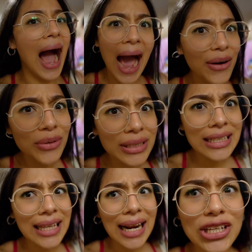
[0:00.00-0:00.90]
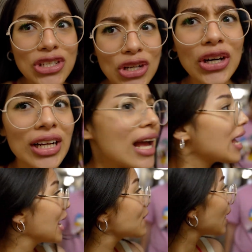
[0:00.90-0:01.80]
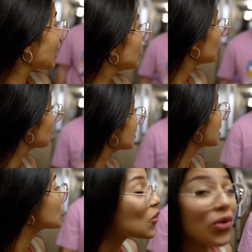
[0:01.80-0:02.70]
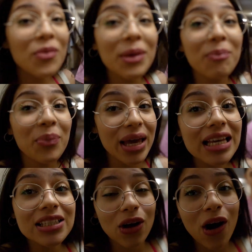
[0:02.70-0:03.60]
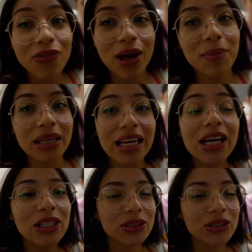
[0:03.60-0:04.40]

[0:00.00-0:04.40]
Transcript: I don't think should. If I lose it, you would have been pissed off at me.